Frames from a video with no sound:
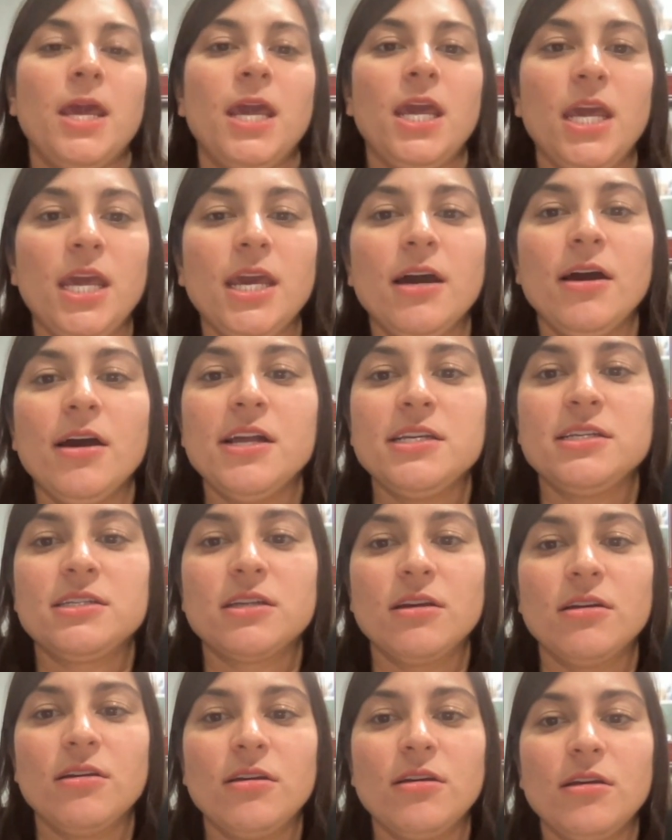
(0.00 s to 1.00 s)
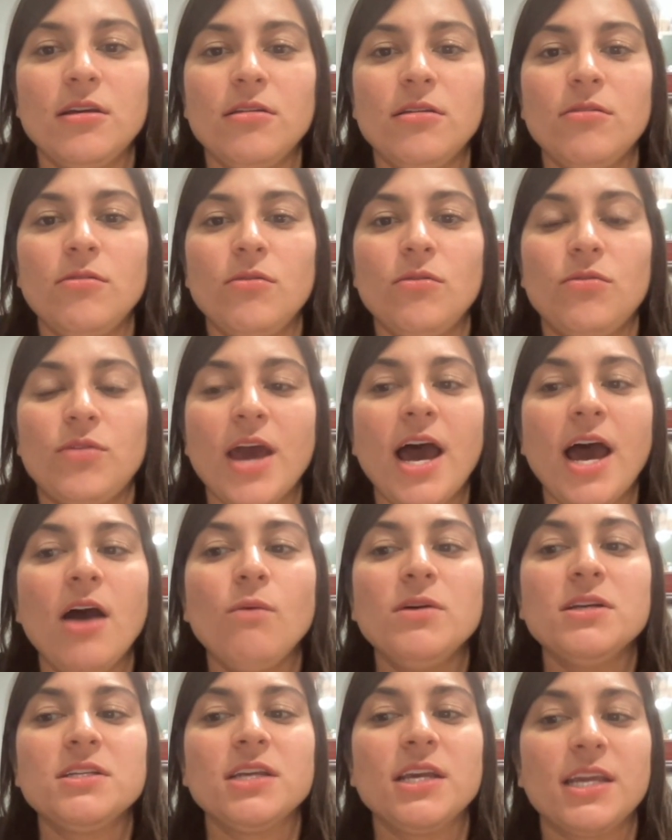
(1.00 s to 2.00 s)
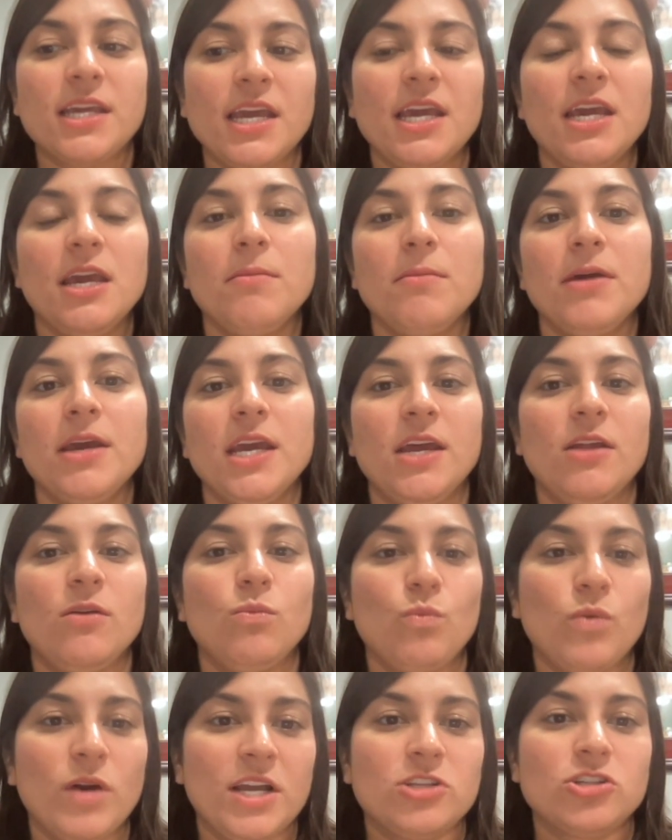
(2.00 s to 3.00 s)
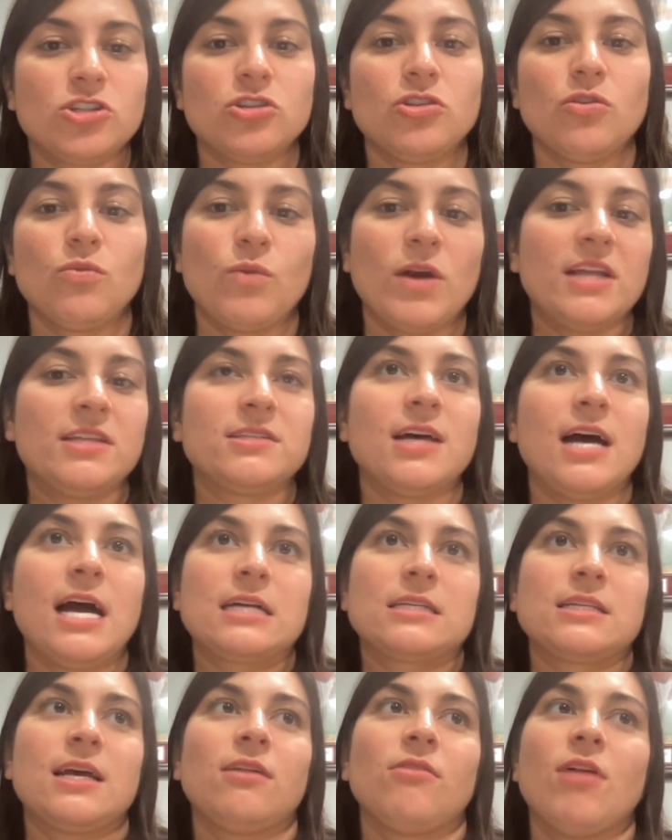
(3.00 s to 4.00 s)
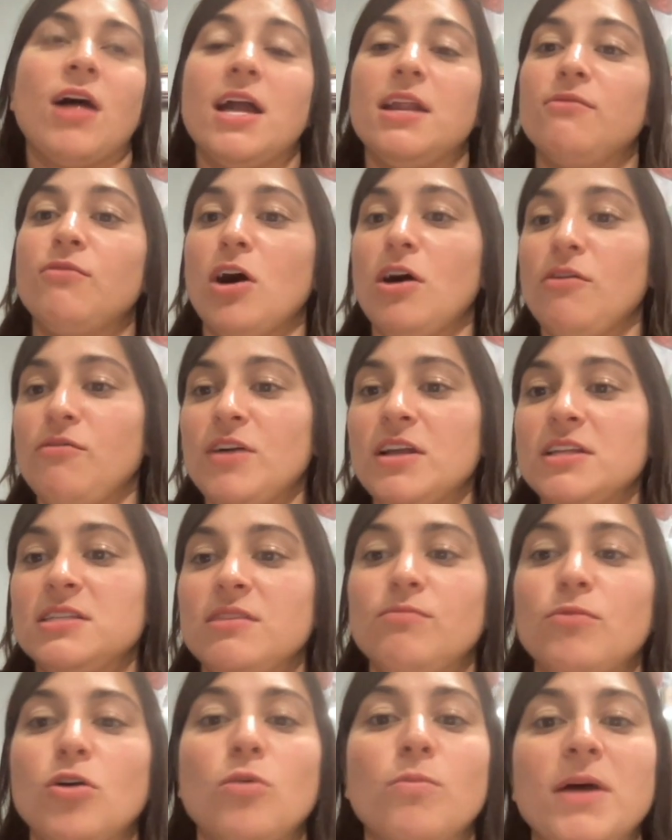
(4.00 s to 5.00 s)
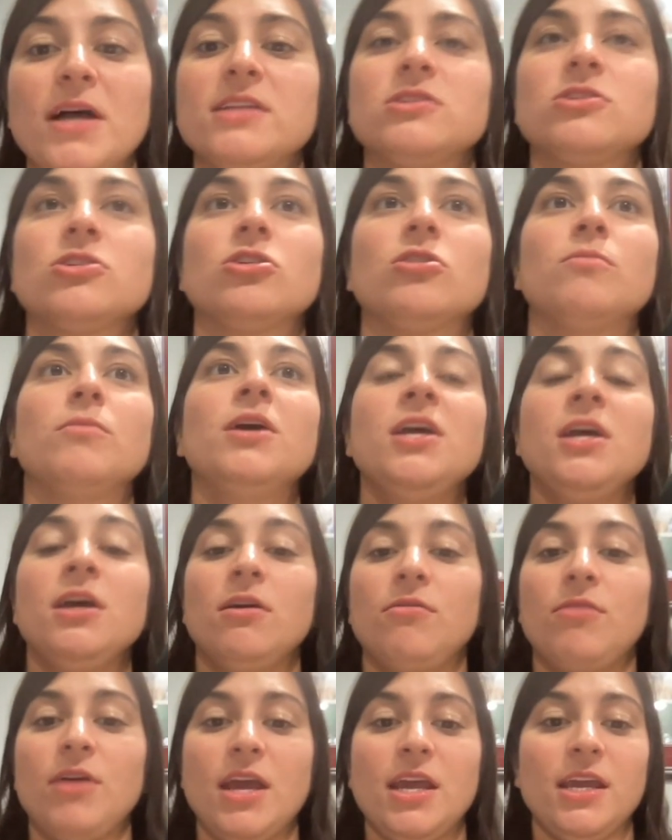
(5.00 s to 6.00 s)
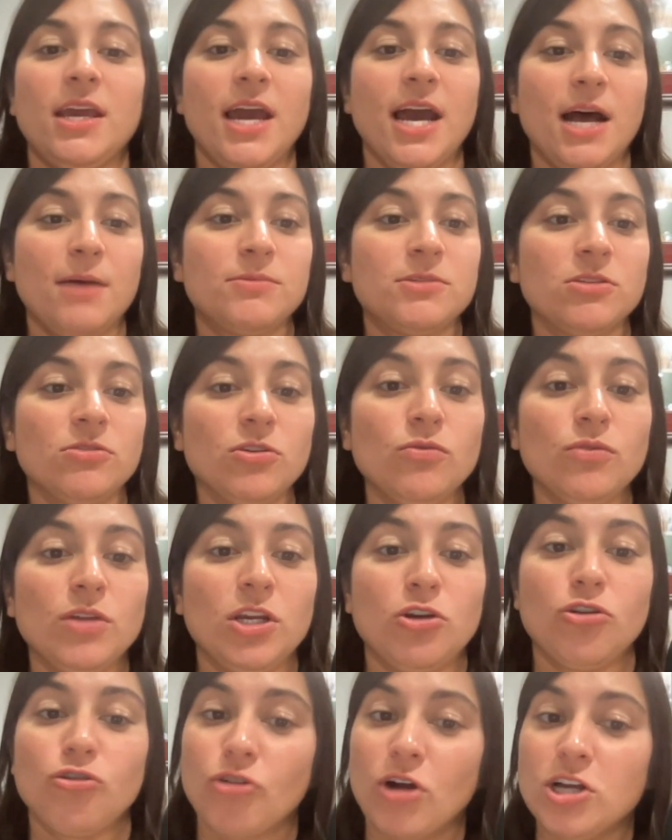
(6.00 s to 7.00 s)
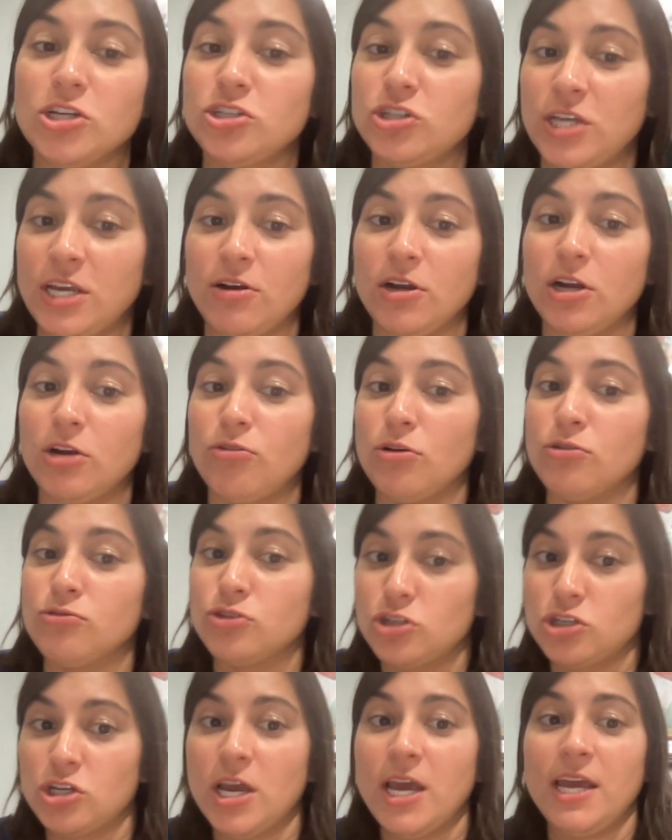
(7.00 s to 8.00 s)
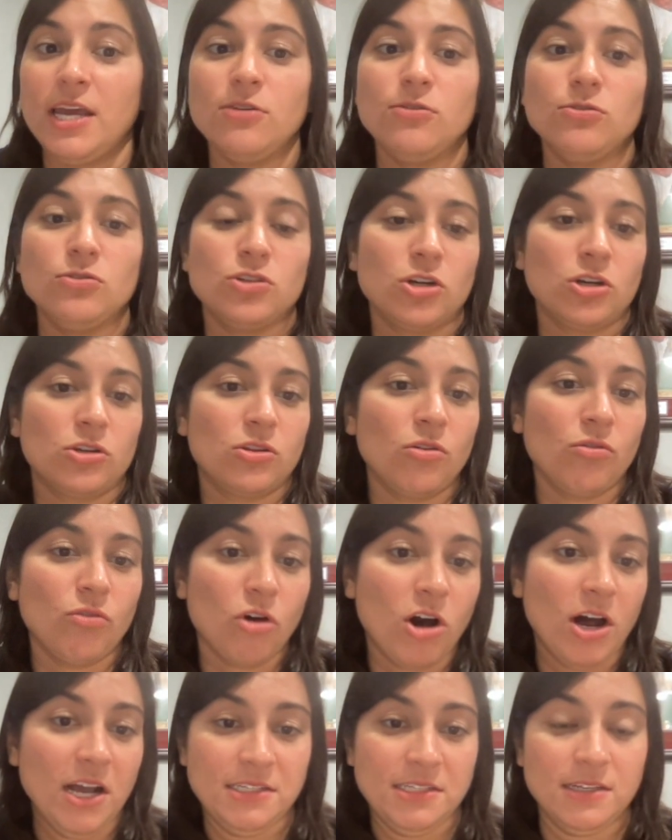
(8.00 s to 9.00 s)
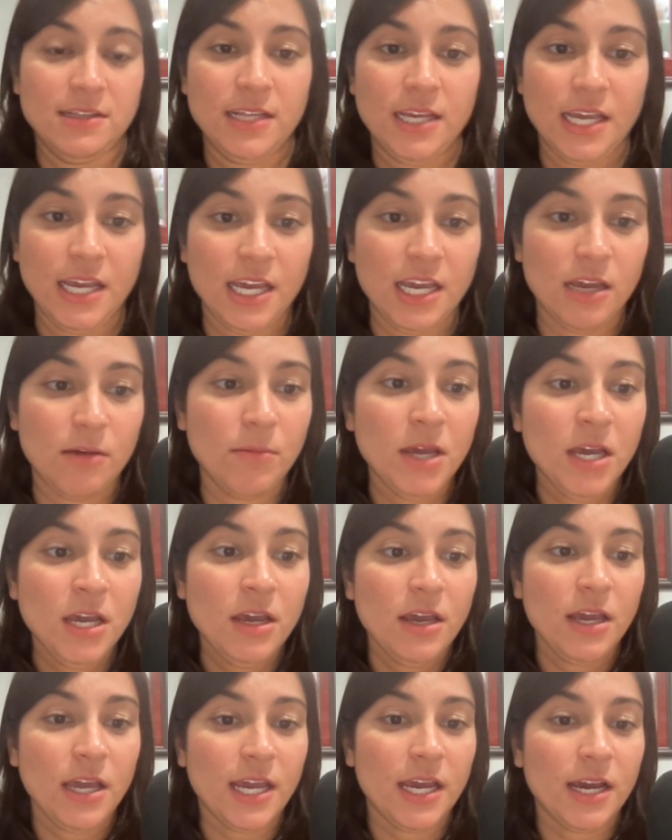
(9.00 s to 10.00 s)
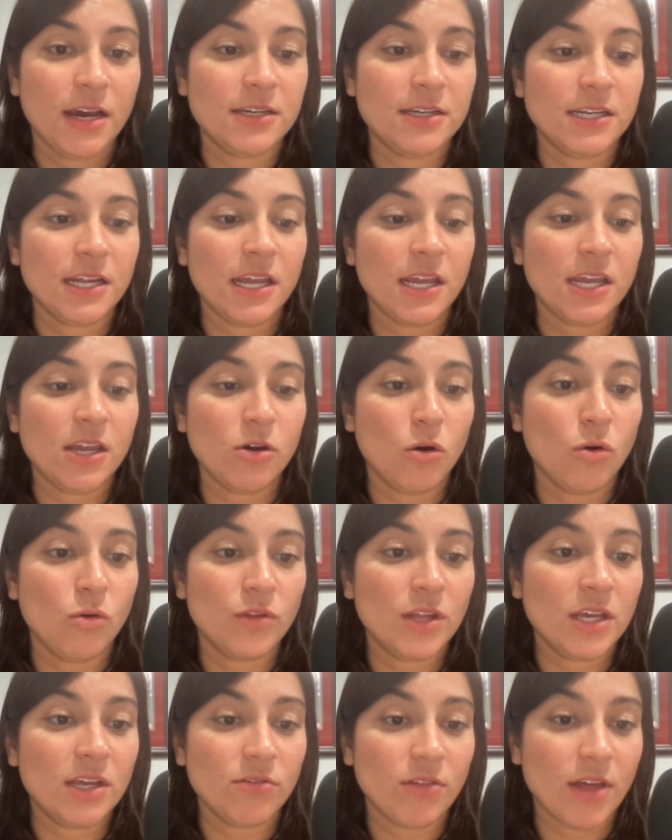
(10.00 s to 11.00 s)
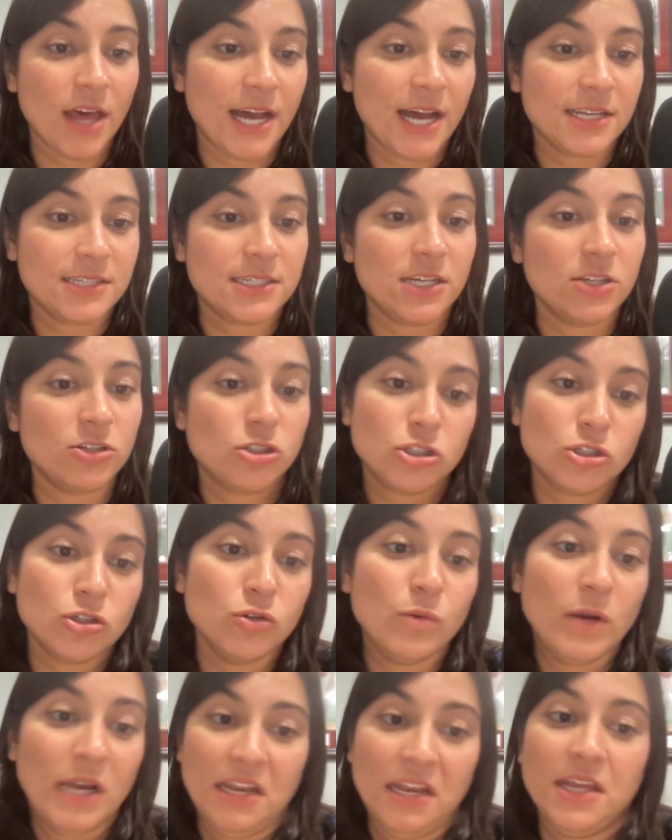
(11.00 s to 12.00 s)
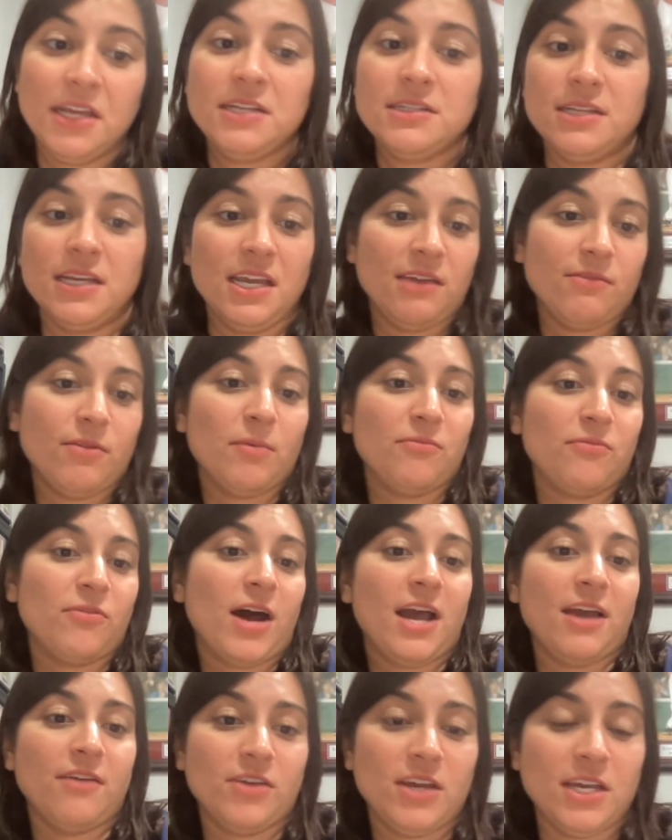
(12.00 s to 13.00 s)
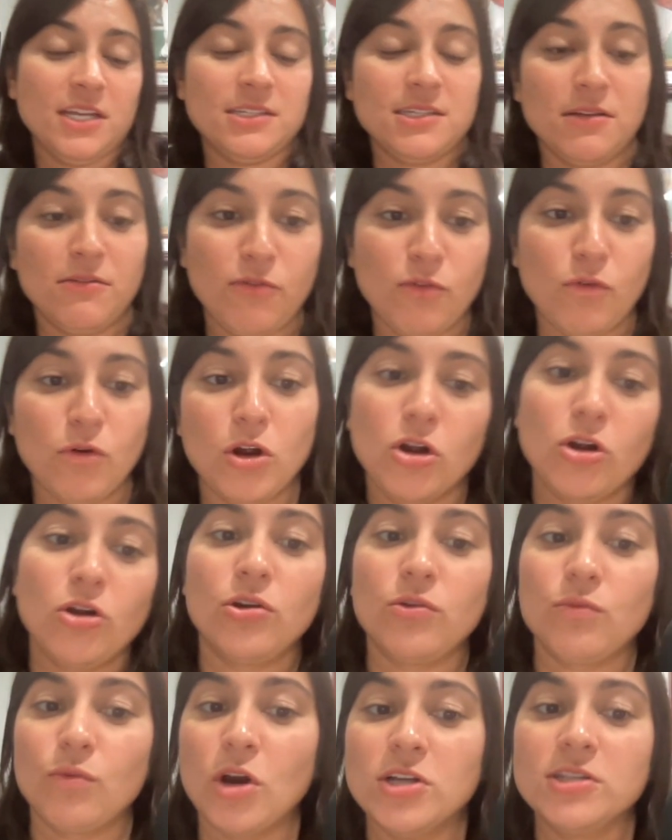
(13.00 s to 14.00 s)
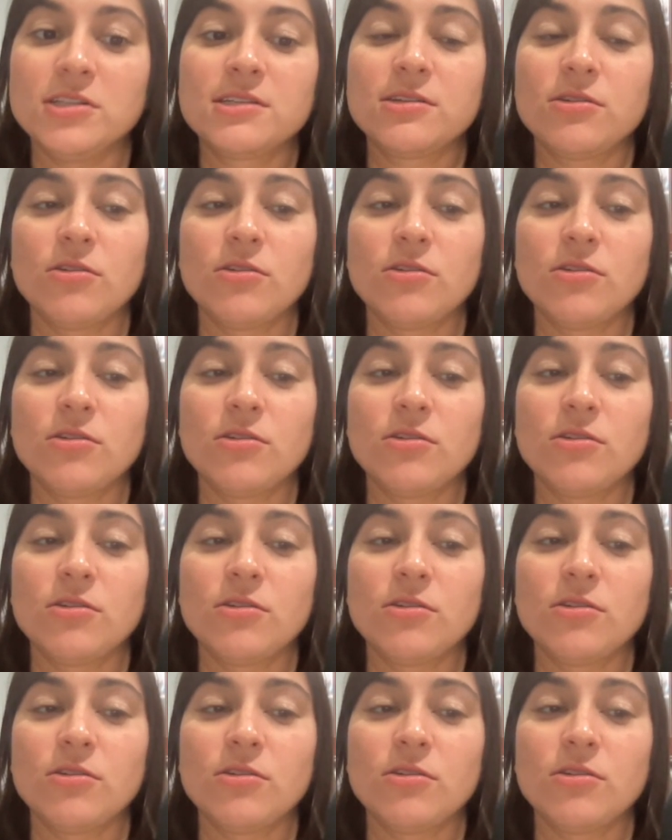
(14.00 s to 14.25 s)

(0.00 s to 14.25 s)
And that was a game in which the Red Sox had a lot of offensive momentum. They absolutely crushed Garrett Crochet, who took the loss in the game, and he only lasted two innings and gave up five hits and four earned runs.